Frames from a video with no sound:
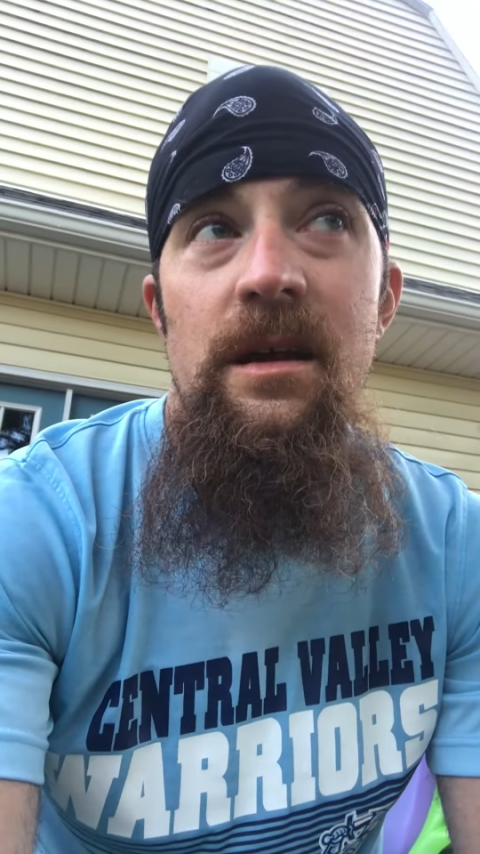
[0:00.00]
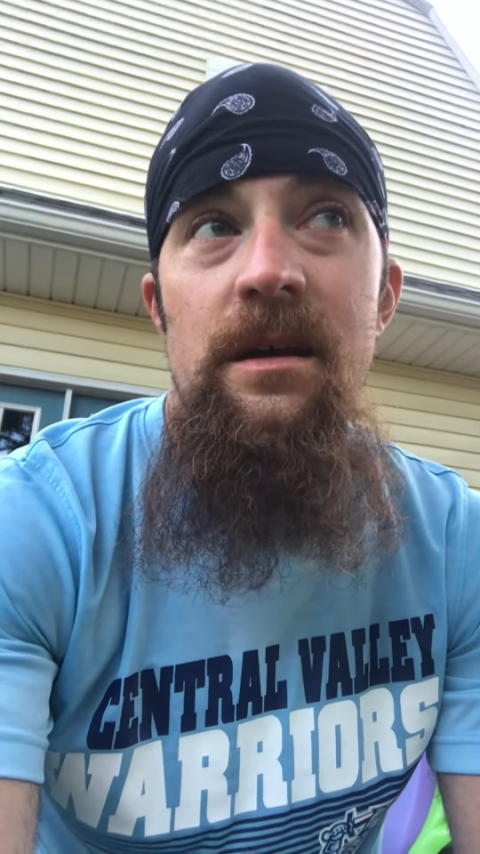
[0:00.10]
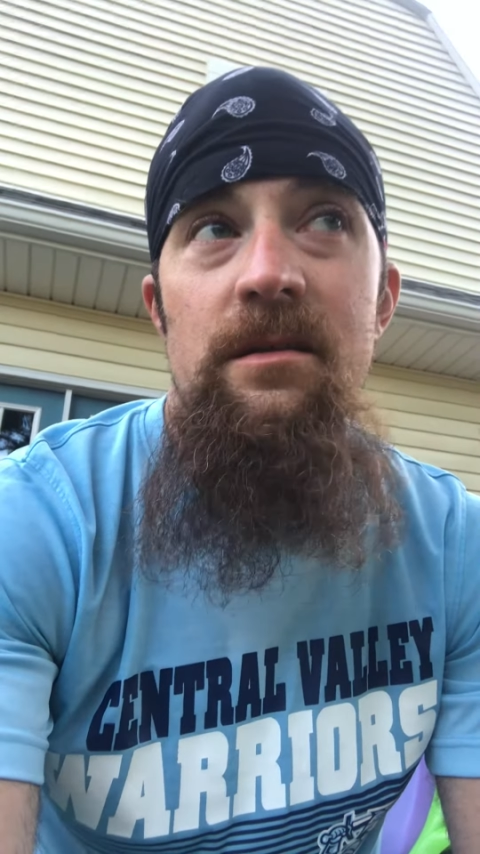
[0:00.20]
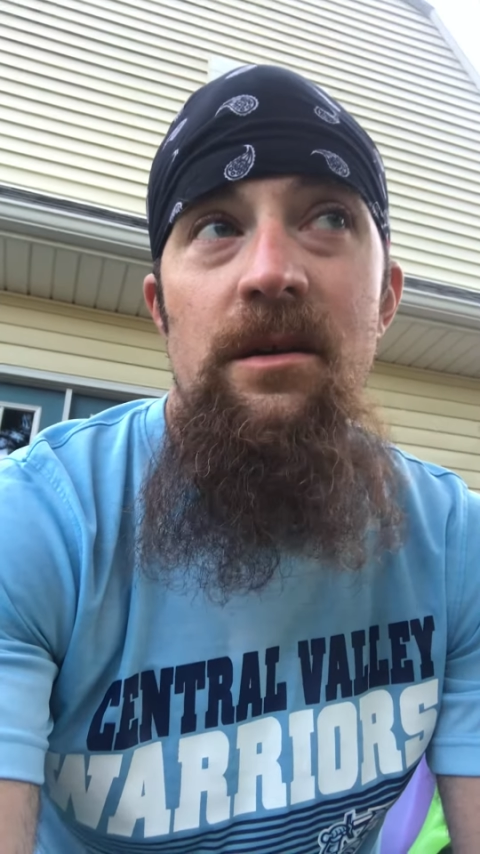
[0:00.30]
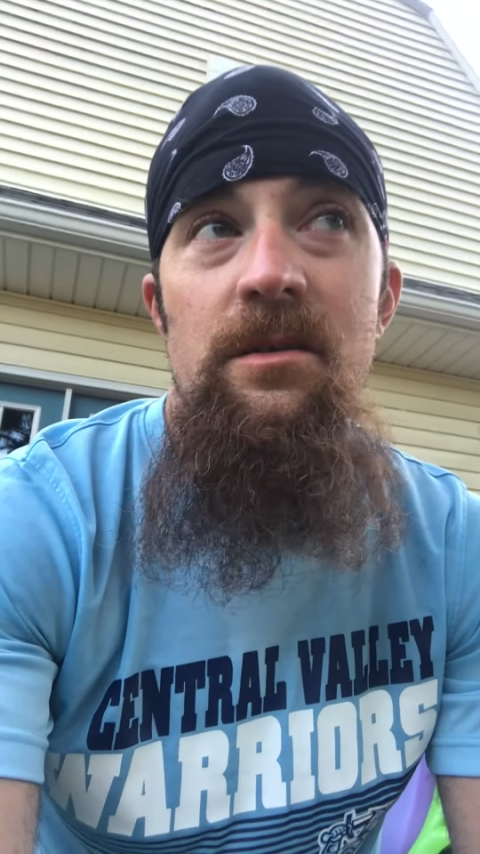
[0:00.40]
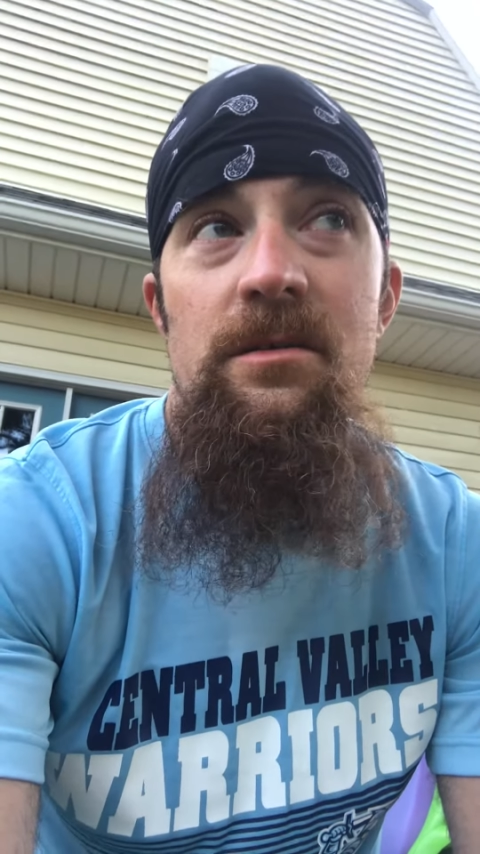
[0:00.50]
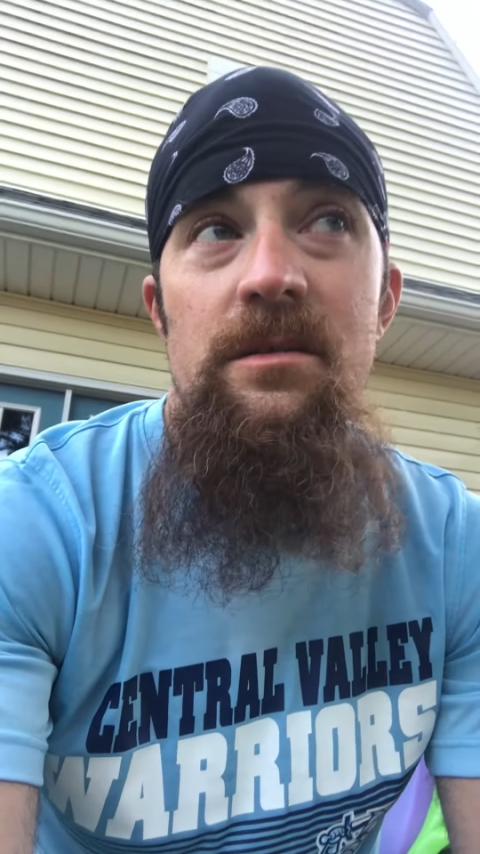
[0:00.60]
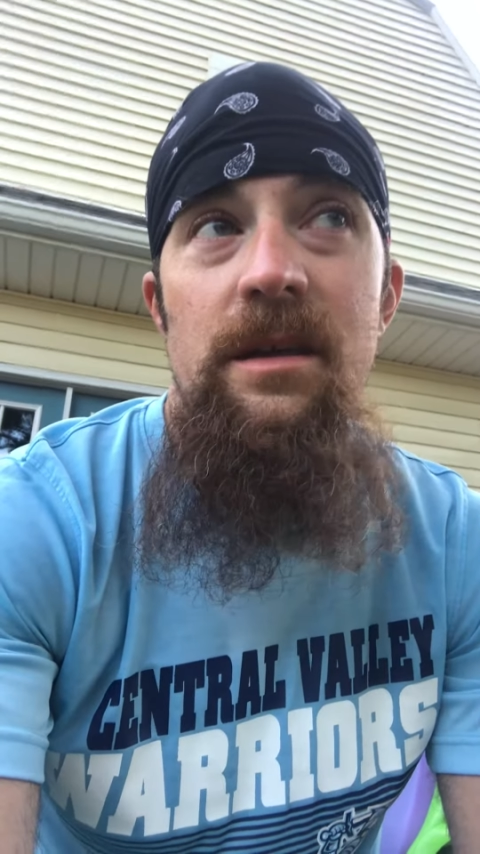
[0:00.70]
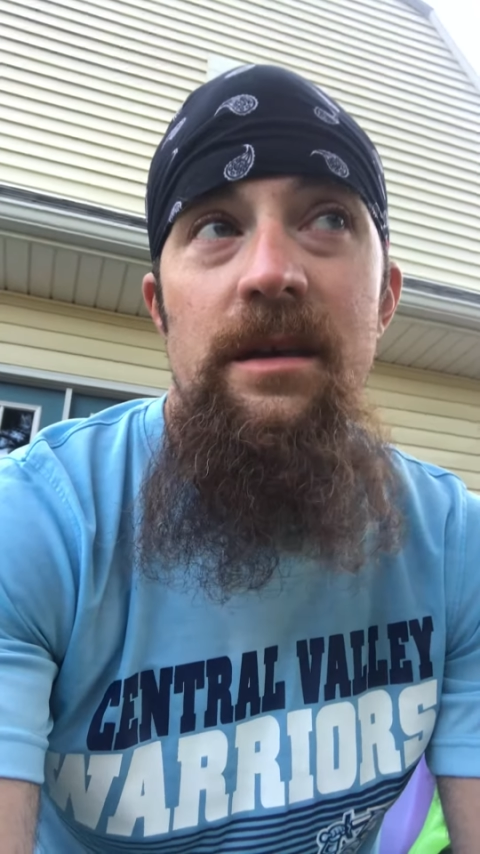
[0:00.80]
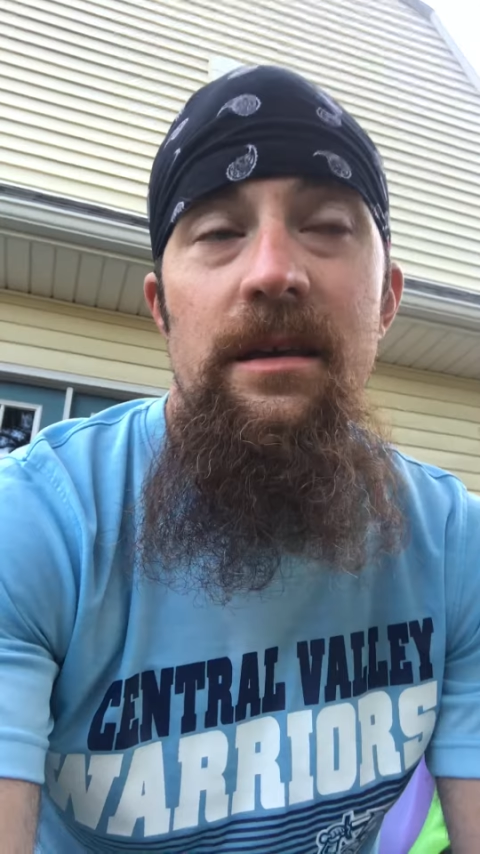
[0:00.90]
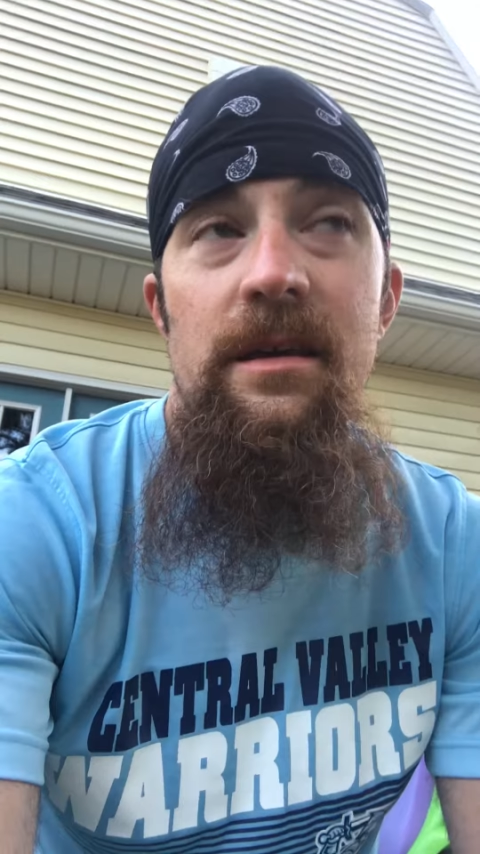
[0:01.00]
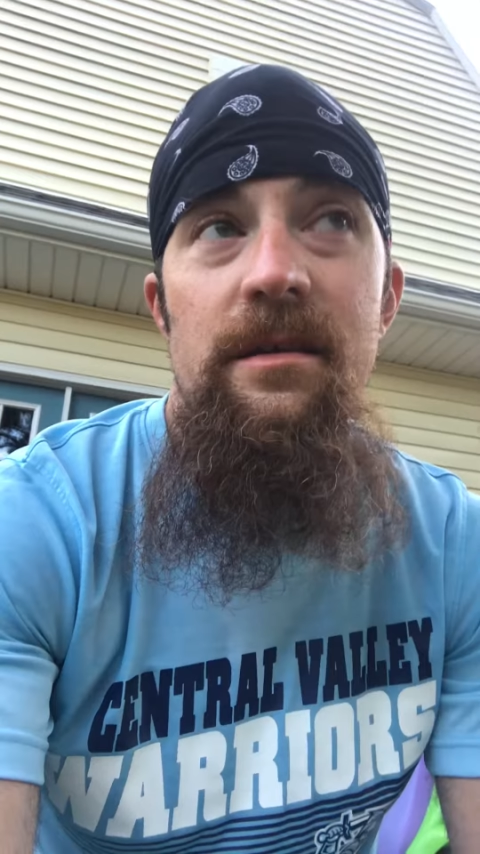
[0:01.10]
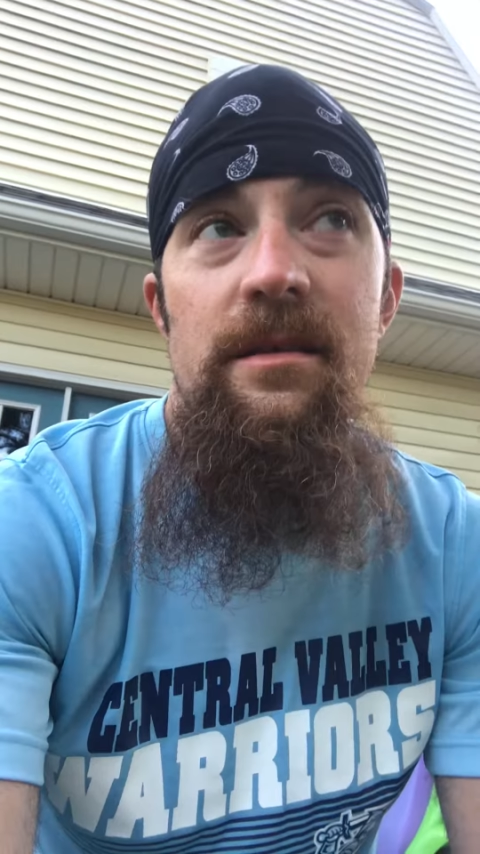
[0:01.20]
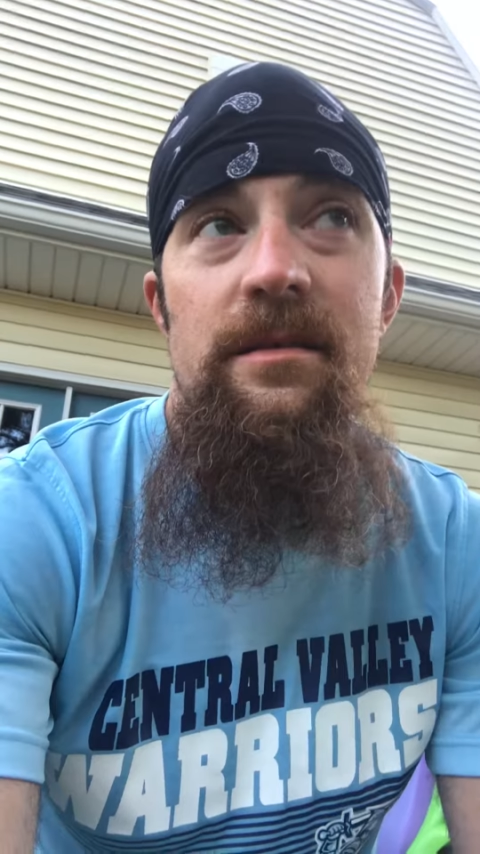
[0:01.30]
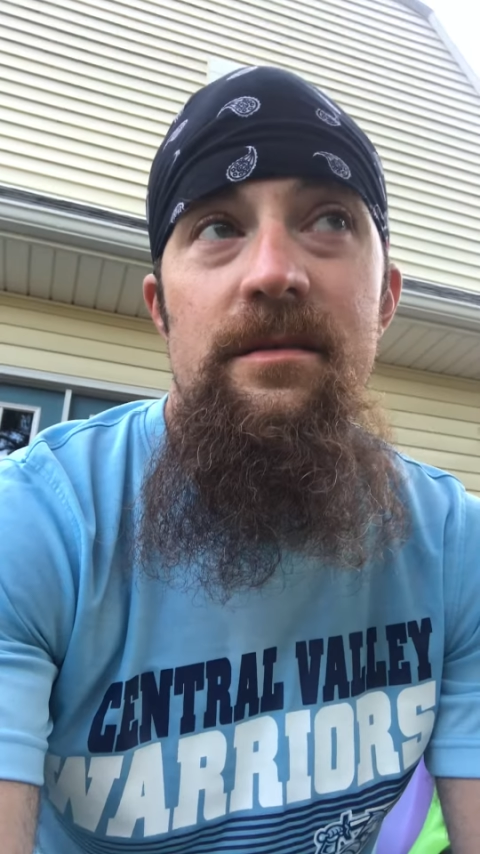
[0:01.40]
I don't know, like
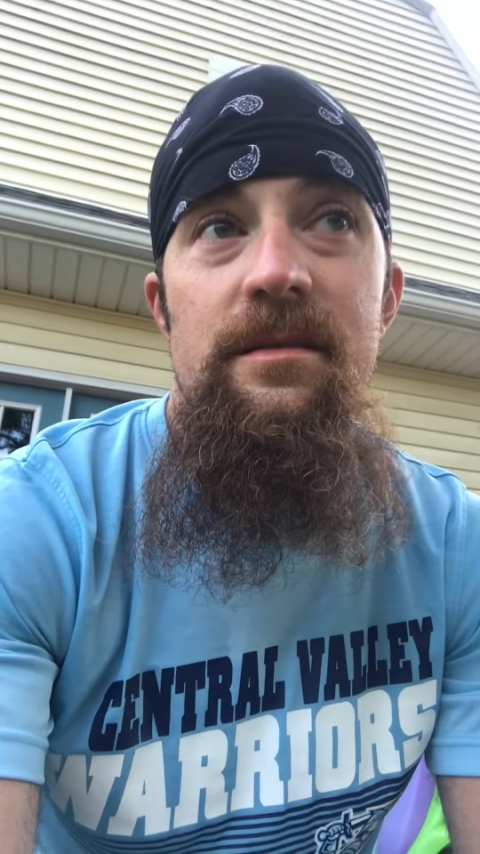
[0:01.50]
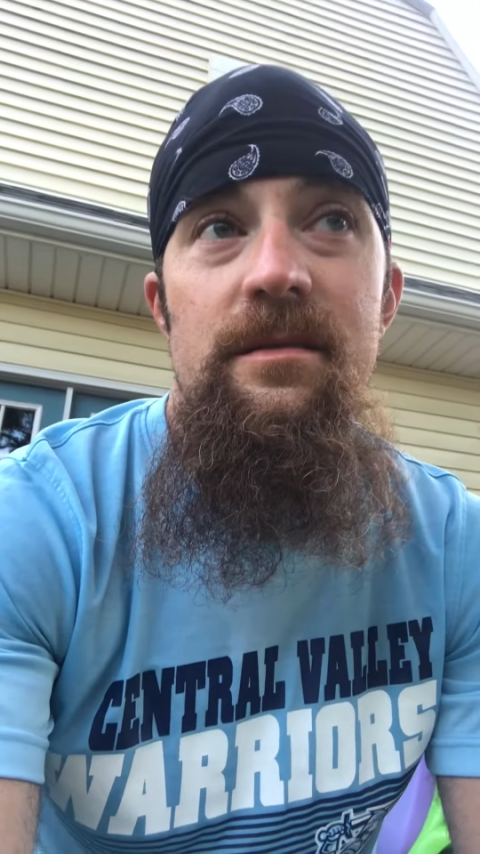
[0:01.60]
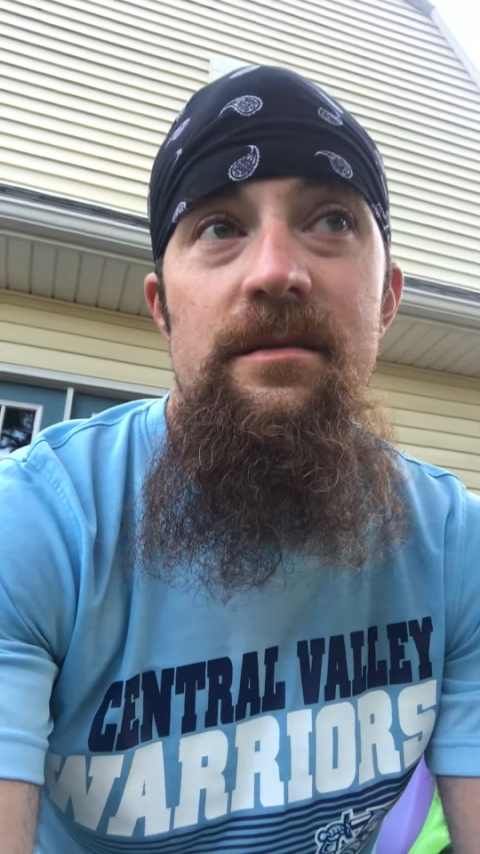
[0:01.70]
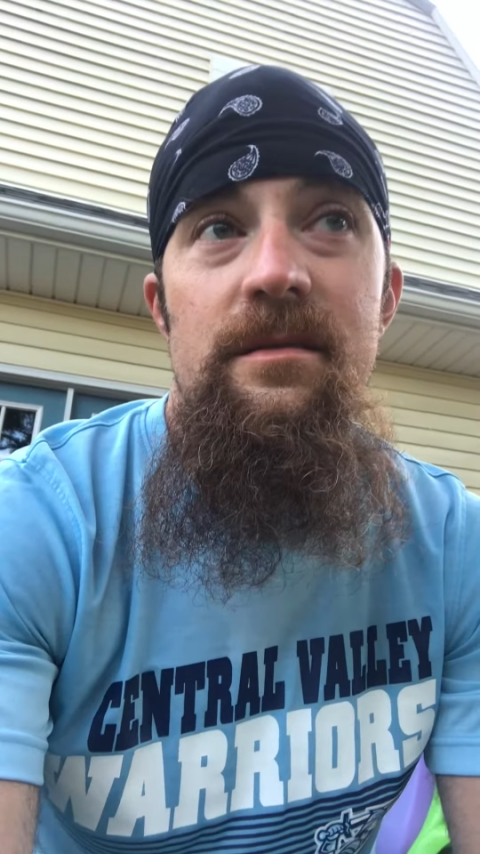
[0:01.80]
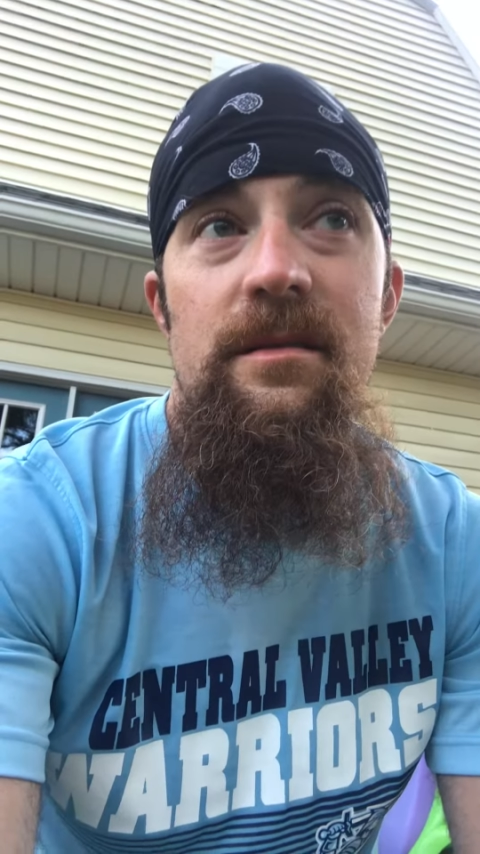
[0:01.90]
this is